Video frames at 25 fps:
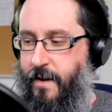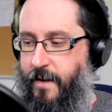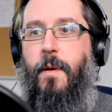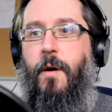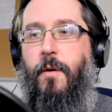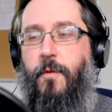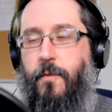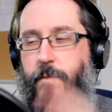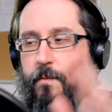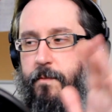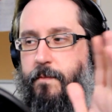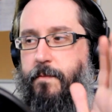But
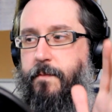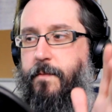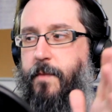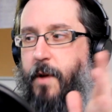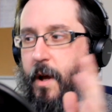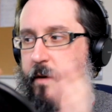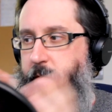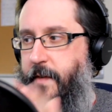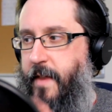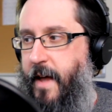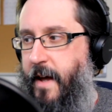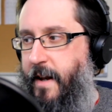I'll
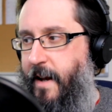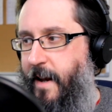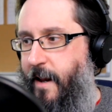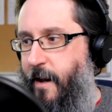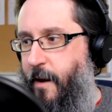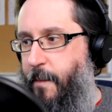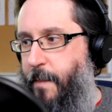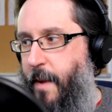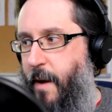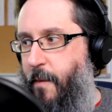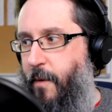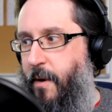cover that in a
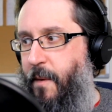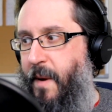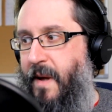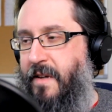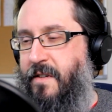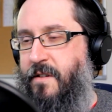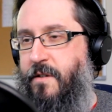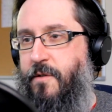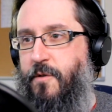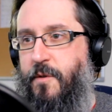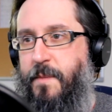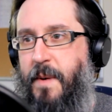little bit. What I'll
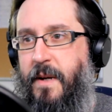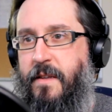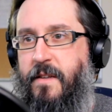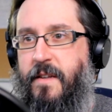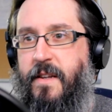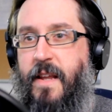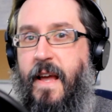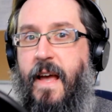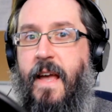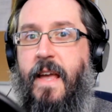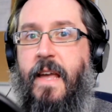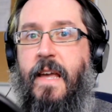actually talk about
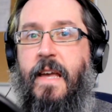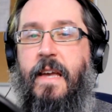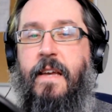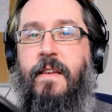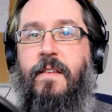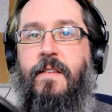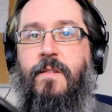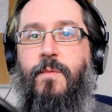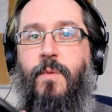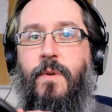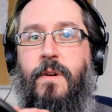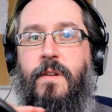today
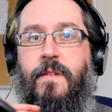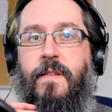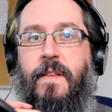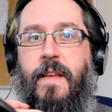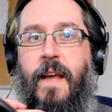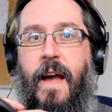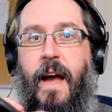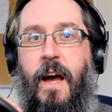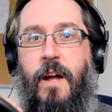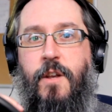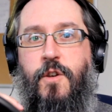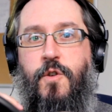is what is
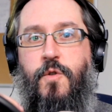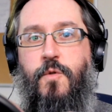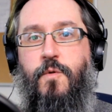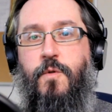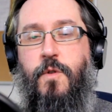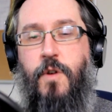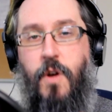the actual